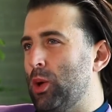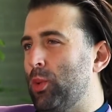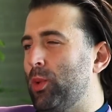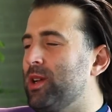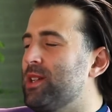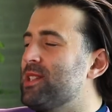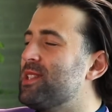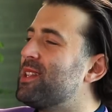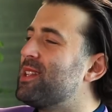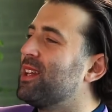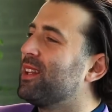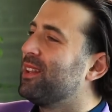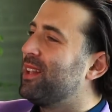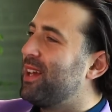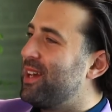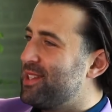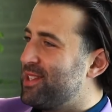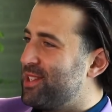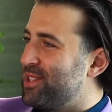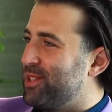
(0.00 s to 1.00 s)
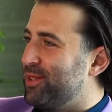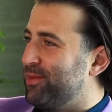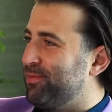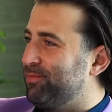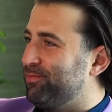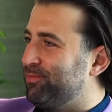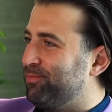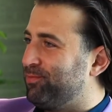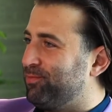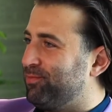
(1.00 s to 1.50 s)
When is the last
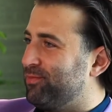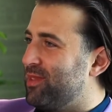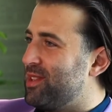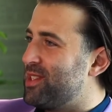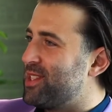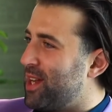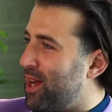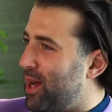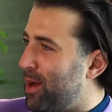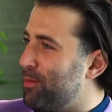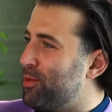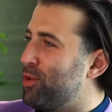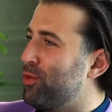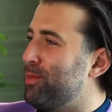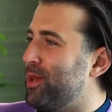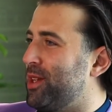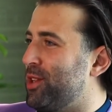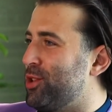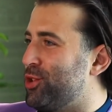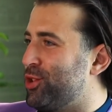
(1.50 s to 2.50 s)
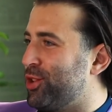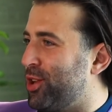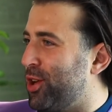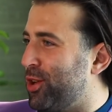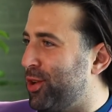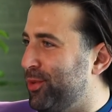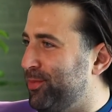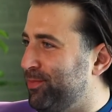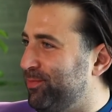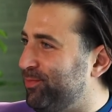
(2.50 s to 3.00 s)
time you've been in
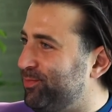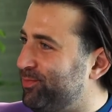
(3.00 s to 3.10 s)
Chicago?